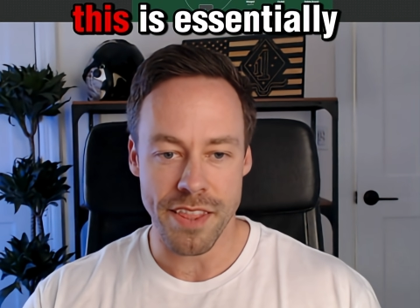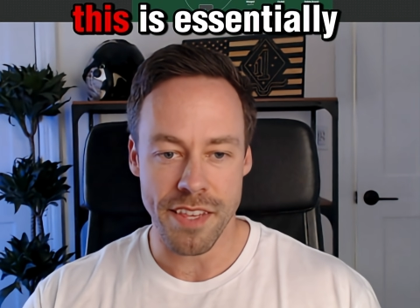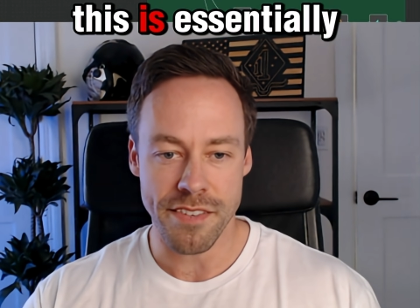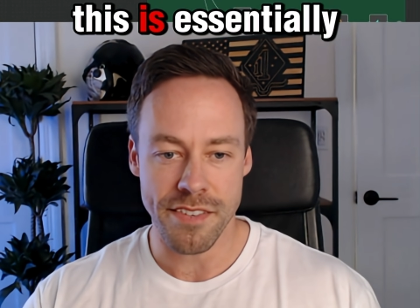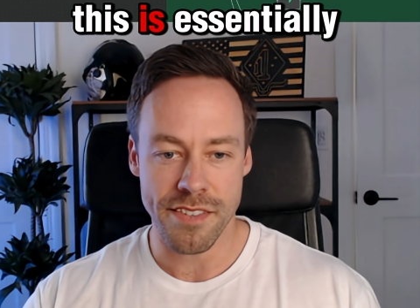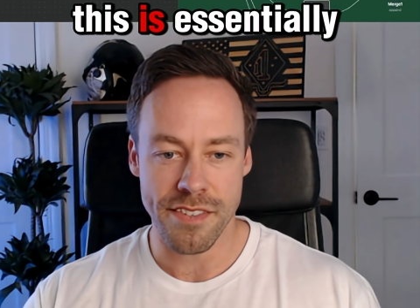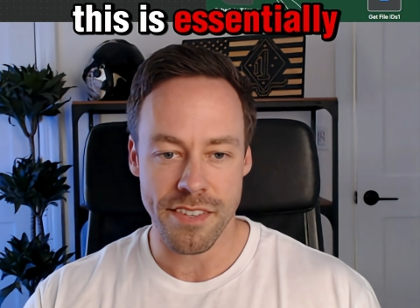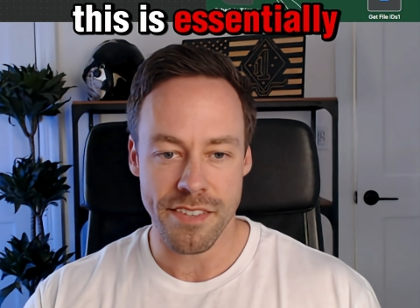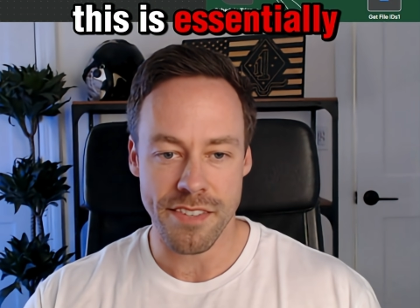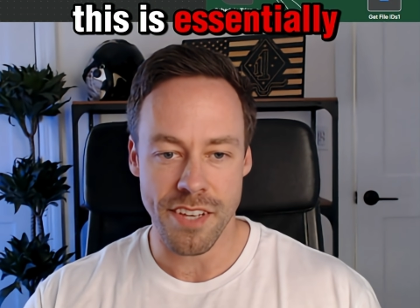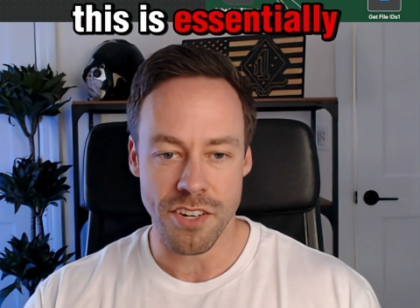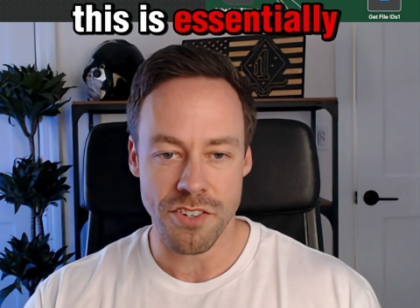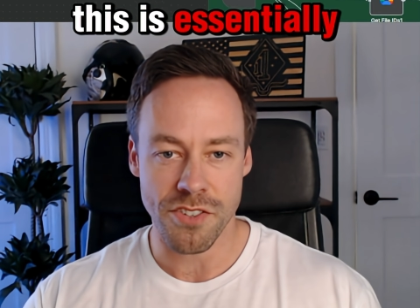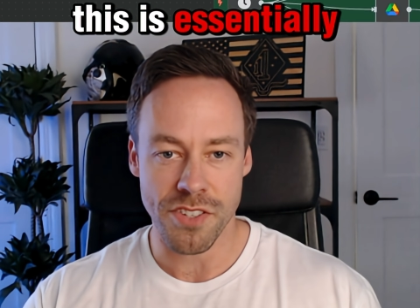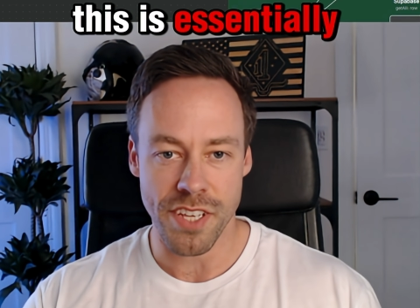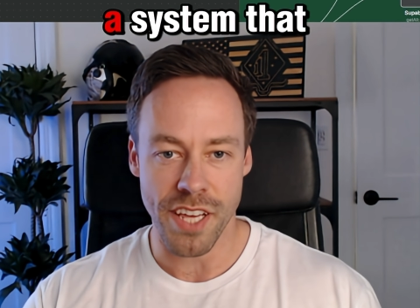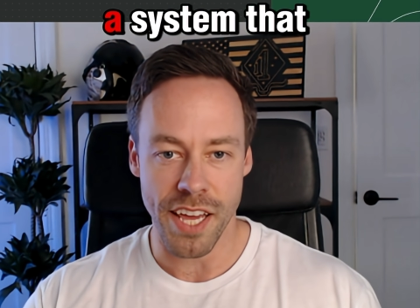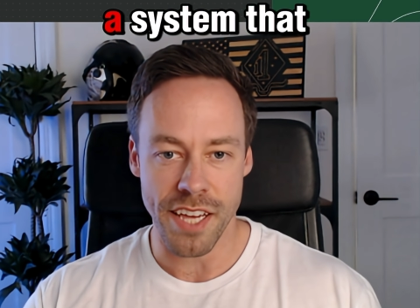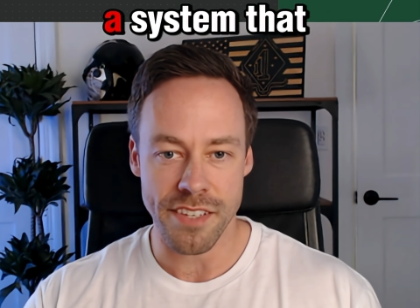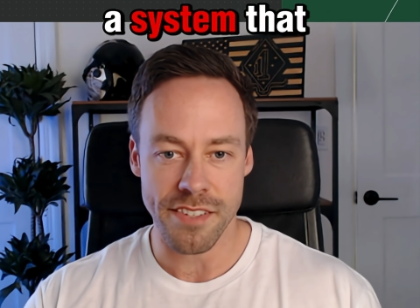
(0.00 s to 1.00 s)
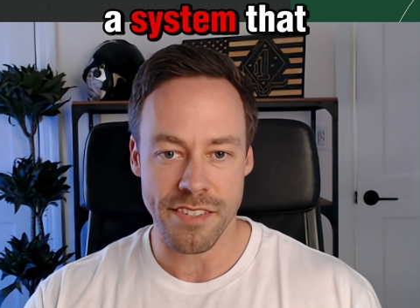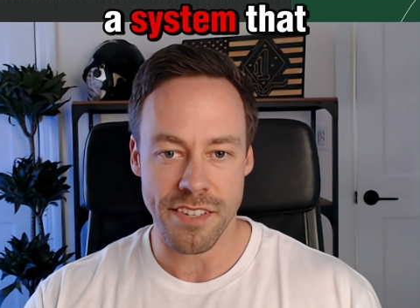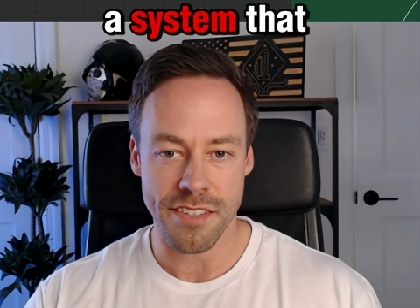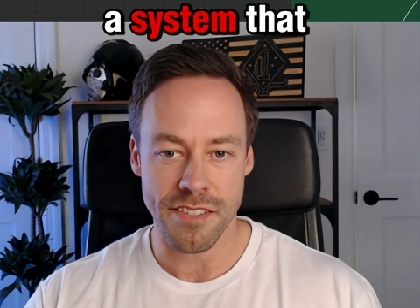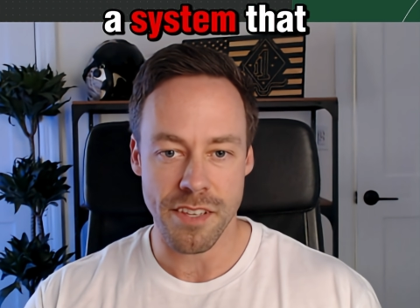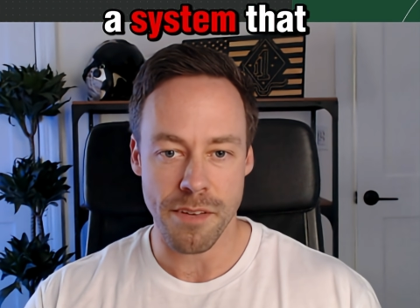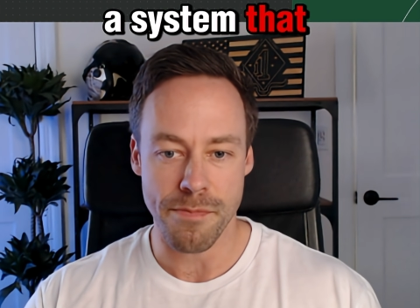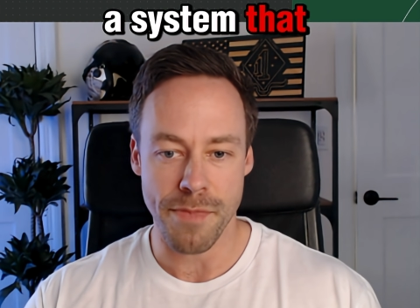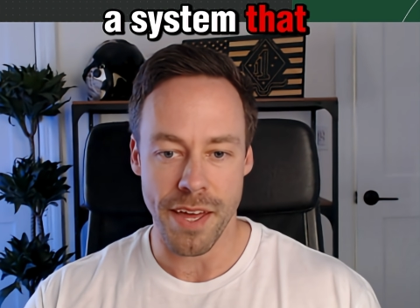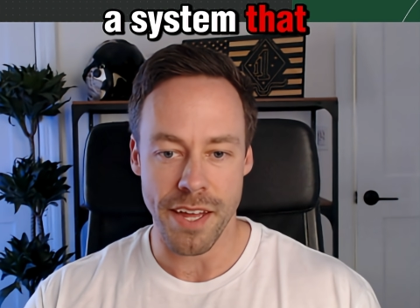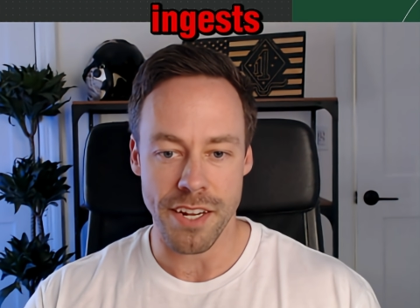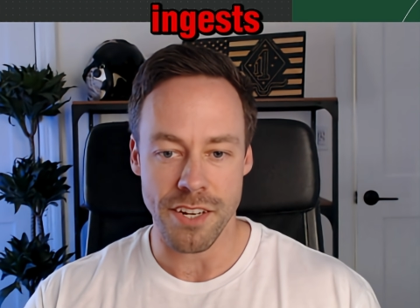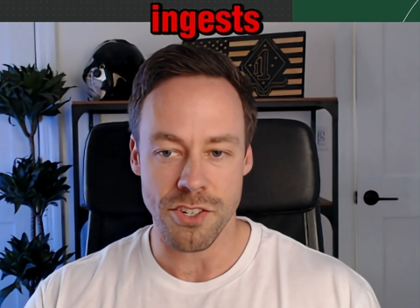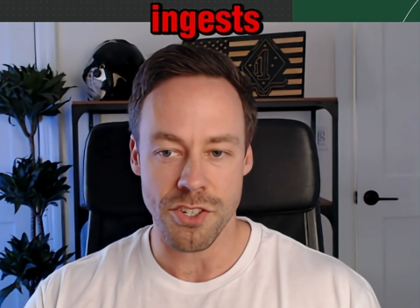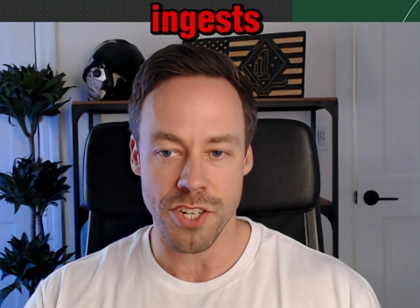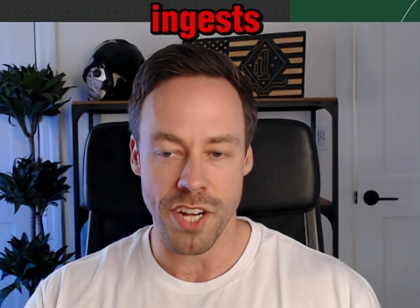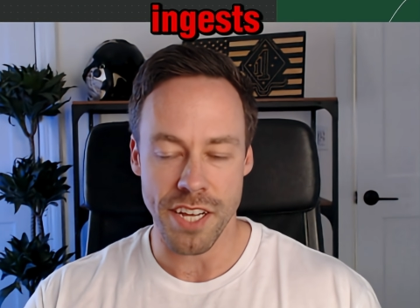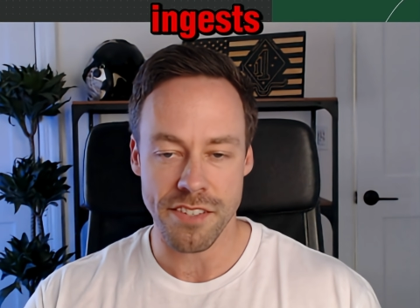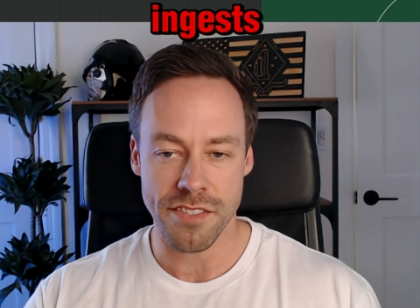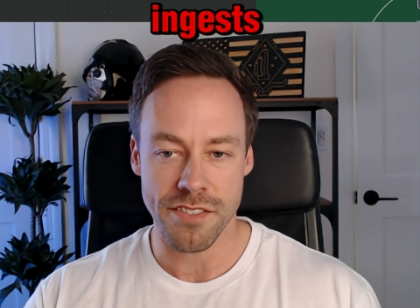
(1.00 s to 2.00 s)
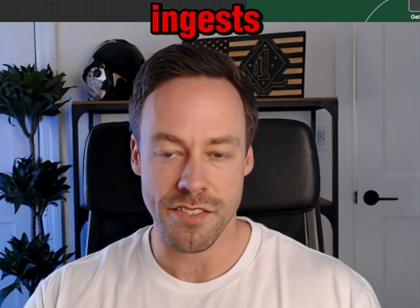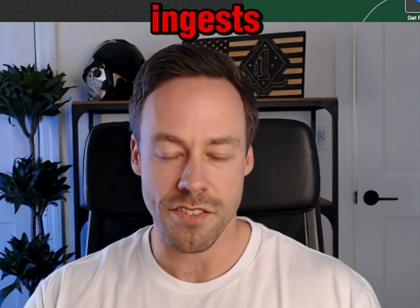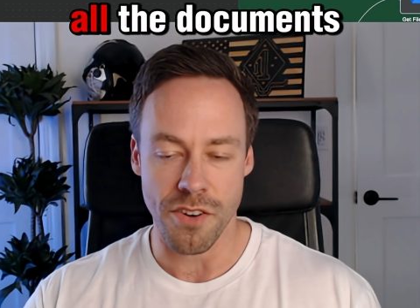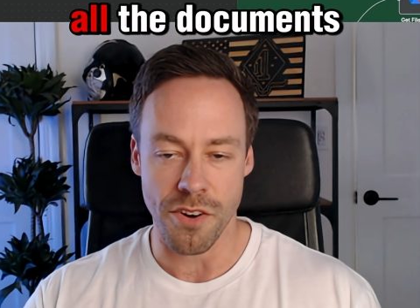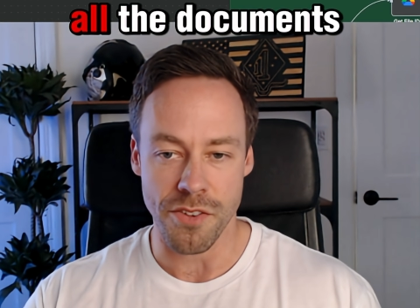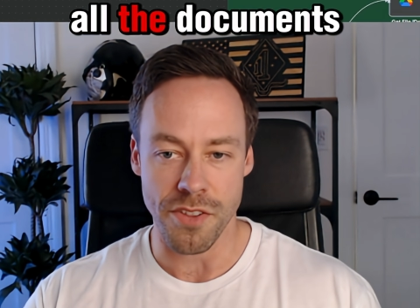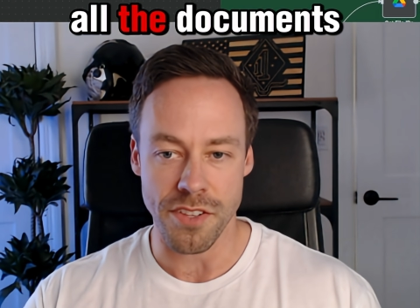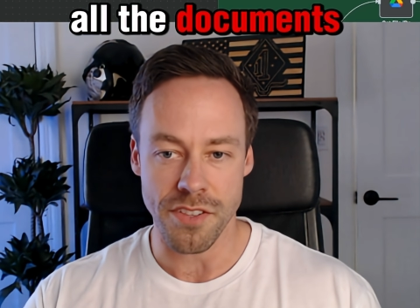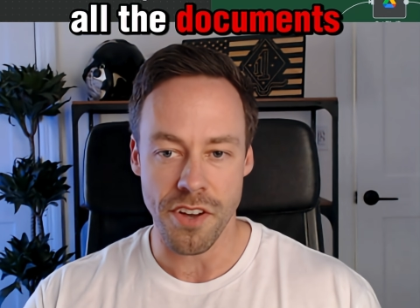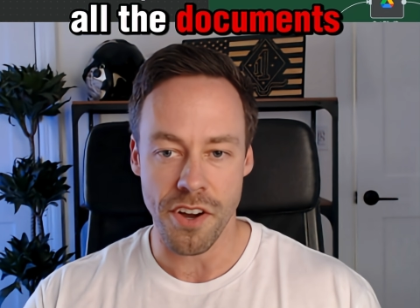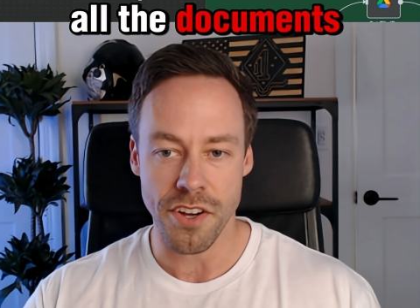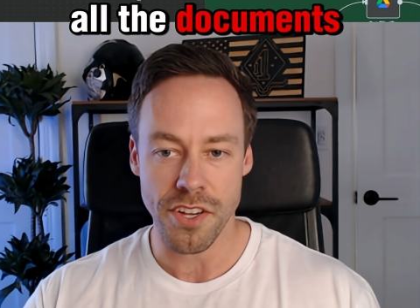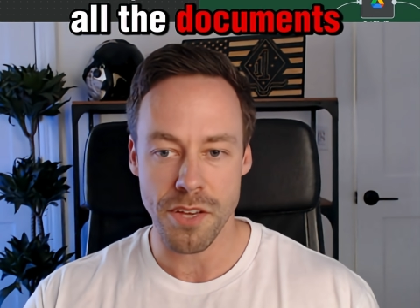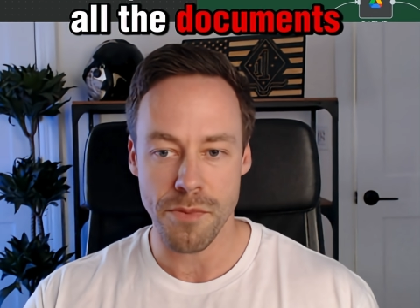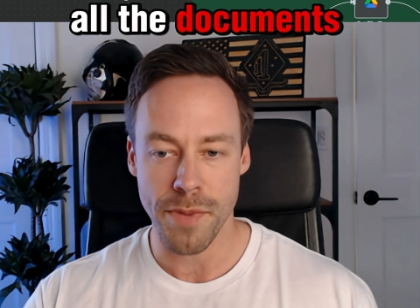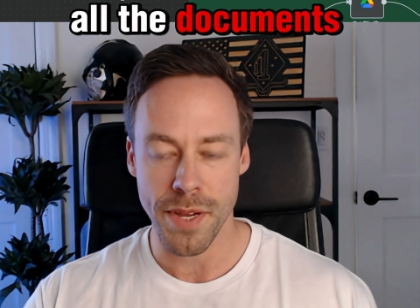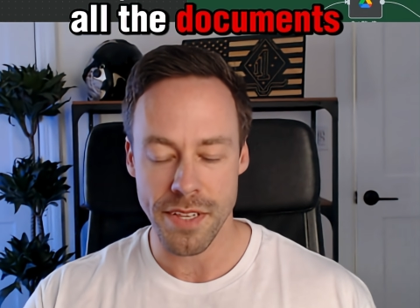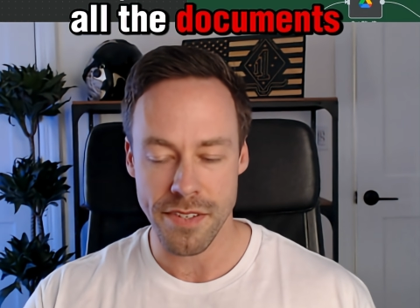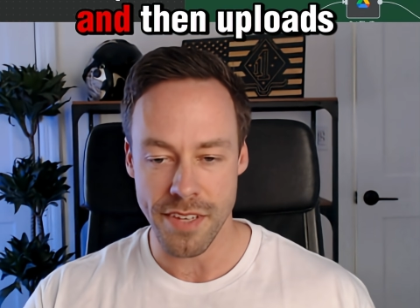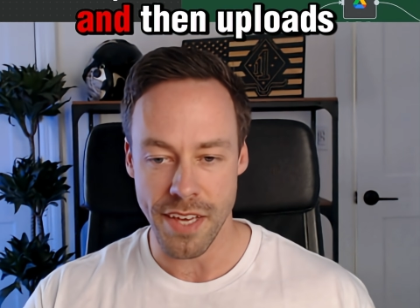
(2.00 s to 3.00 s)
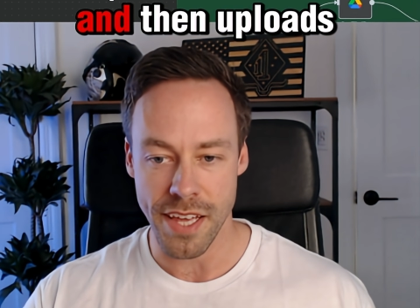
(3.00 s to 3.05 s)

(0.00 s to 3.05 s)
This is essentially a system that ingests all the documents